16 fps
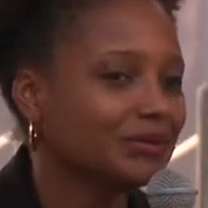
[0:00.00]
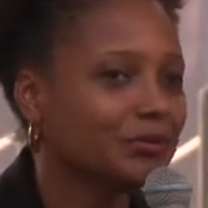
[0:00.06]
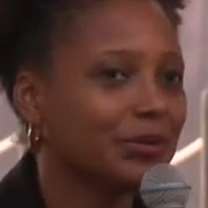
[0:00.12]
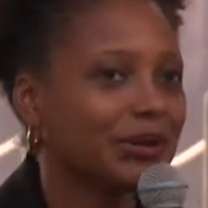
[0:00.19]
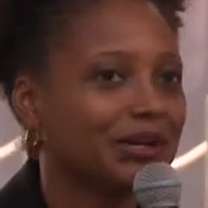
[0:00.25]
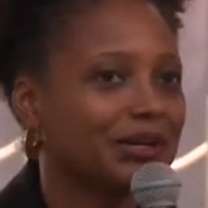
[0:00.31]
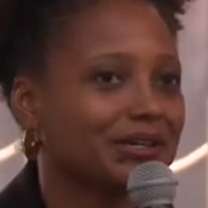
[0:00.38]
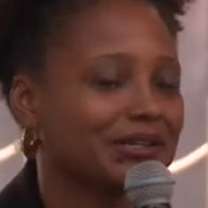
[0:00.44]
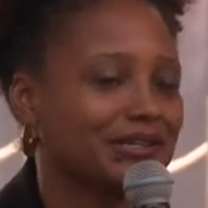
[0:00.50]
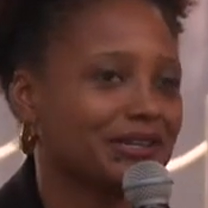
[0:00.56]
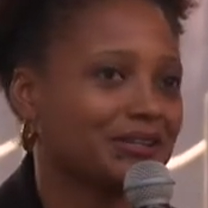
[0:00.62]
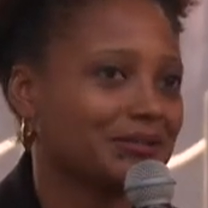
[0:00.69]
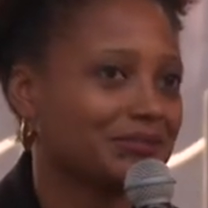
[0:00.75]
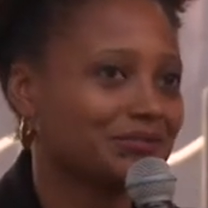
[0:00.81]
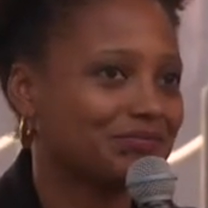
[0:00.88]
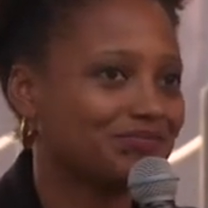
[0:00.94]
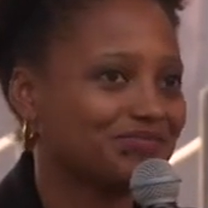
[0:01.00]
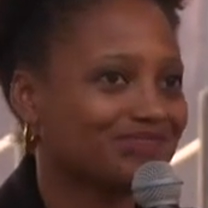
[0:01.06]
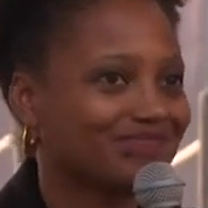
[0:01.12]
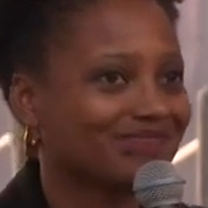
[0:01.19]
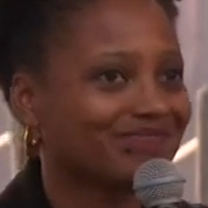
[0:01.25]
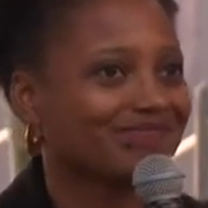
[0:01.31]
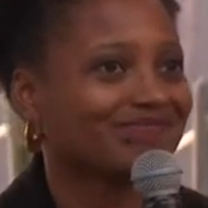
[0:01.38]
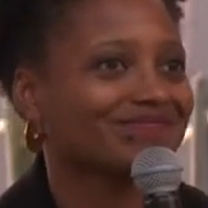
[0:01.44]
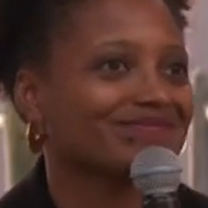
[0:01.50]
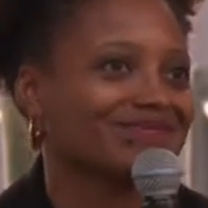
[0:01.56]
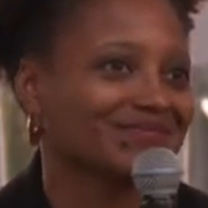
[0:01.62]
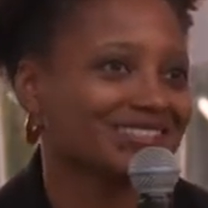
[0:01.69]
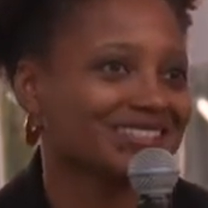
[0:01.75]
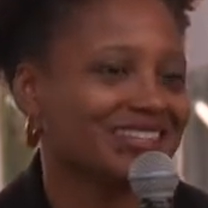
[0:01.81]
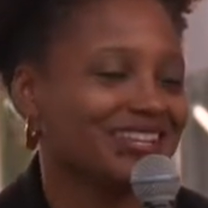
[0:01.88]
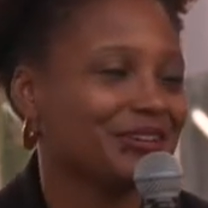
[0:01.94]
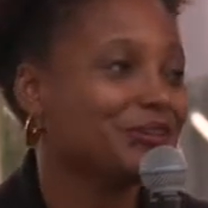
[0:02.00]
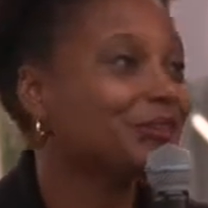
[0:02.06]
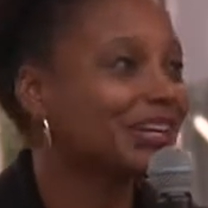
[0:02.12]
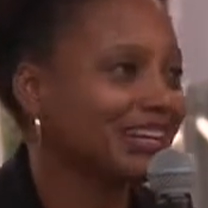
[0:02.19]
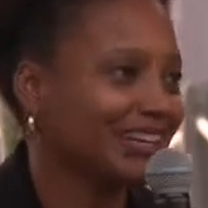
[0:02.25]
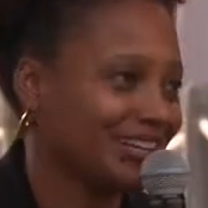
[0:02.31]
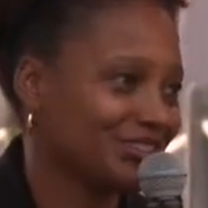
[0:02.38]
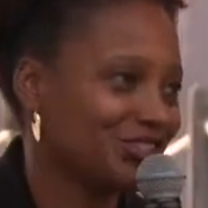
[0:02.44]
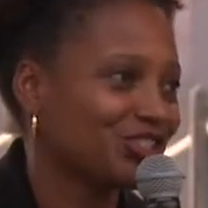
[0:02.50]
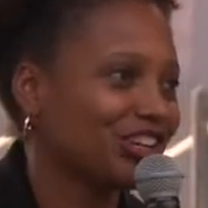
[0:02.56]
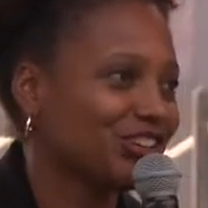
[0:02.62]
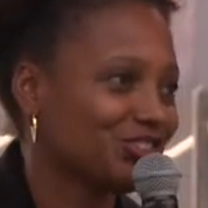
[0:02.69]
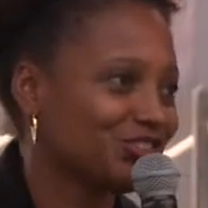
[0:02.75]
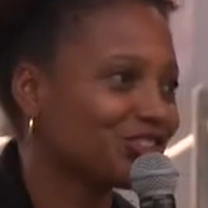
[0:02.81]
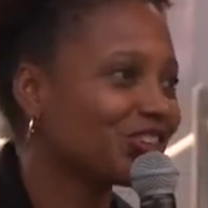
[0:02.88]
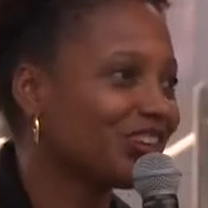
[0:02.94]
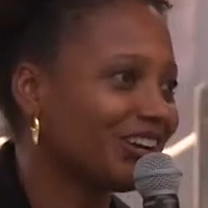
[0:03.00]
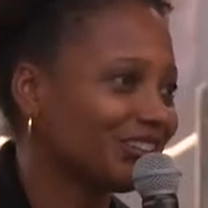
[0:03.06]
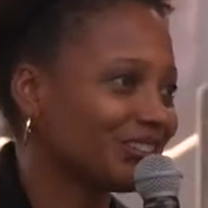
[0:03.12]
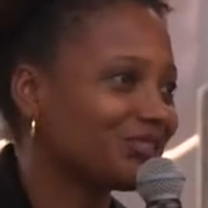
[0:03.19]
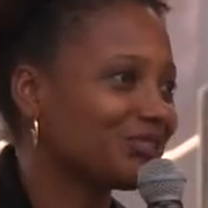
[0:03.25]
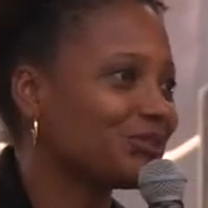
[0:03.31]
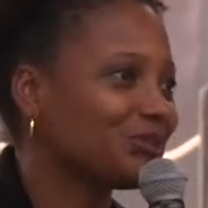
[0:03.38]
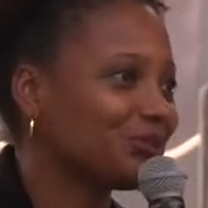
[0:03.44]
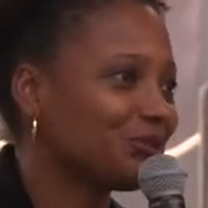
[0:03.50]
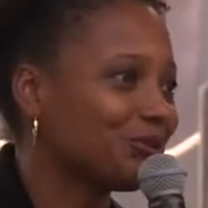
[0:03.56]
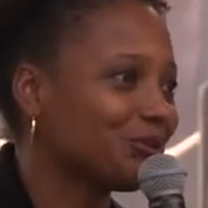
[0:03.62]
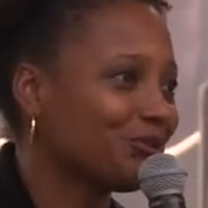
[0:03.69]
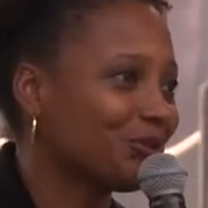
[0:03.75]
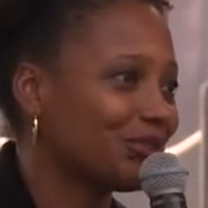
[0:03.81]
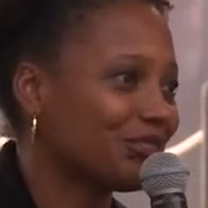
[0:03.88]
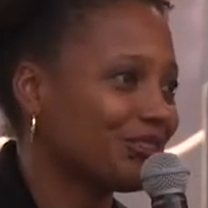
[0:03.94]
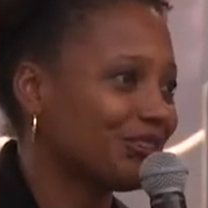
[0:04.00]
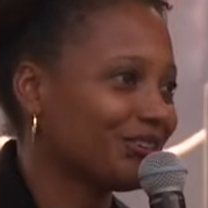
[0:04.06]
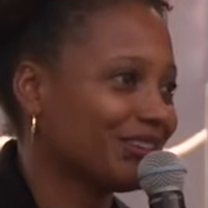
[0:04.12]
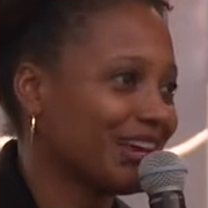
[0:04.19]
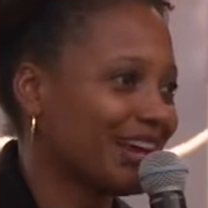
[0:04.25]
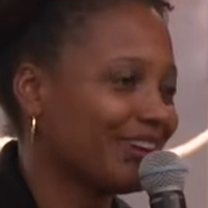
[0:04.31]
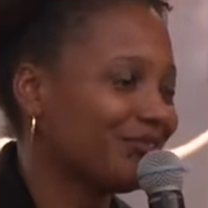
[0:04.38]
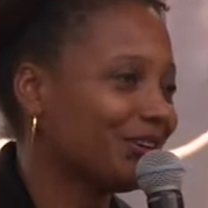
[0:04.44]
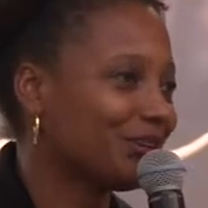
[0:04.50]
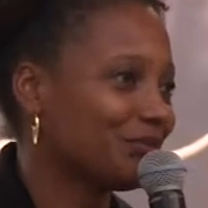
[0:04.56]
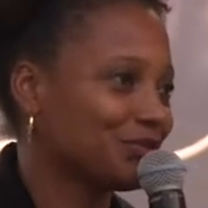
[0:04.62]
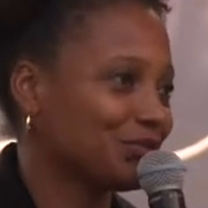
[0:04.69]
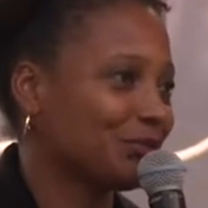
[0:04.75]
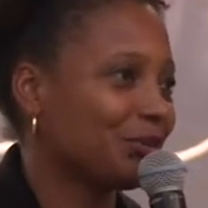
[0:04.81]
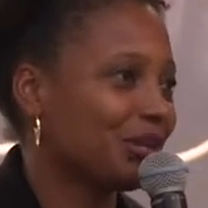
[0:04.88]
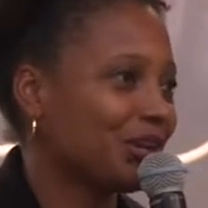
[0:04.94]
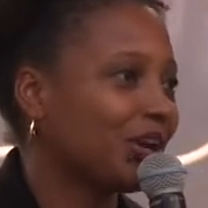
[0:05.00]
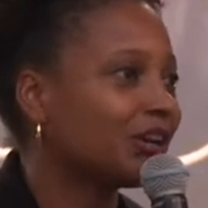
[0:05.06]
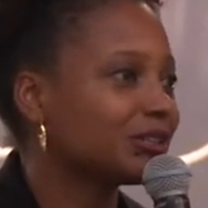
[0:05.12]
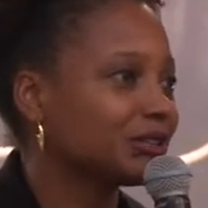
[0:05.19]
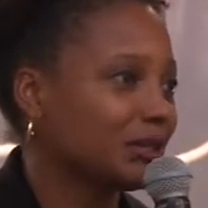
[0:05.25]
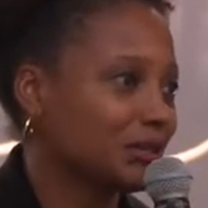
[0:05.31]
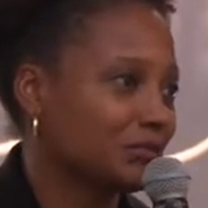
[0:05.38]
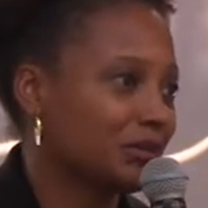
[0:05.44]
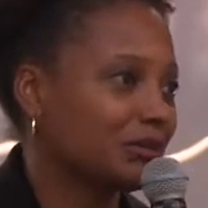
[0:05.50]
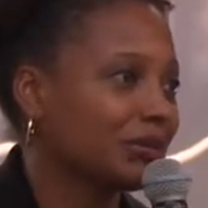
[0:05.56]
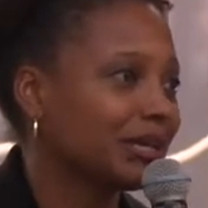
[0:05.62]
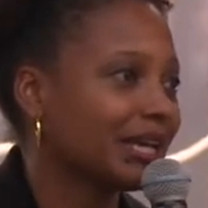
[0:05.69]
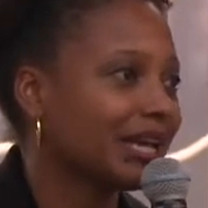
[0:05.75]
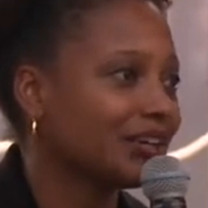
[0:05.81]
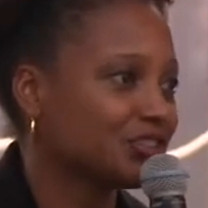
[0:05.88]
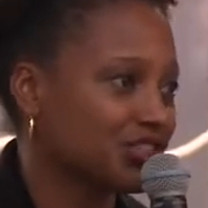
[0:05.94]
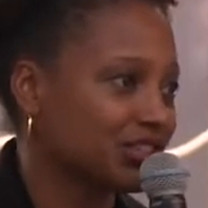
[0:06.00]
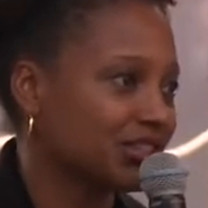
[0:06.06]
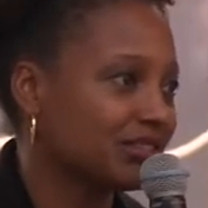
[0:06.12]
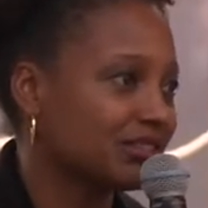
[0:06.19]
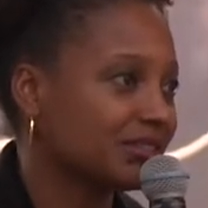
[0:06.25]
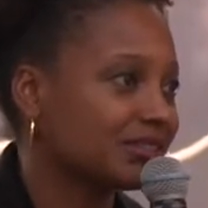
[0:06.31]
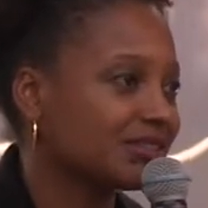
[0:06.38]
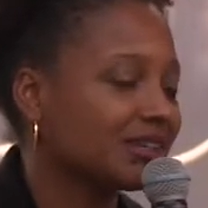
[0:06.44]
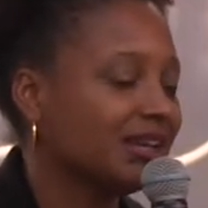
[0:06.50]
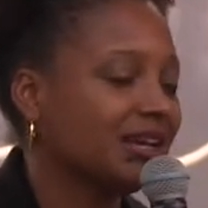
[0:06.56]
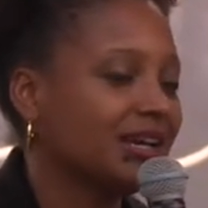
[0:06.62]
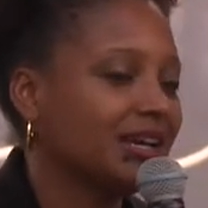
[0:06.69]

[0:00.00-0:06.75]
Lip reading: But the internet has changed a lot too with the advent of so many online publications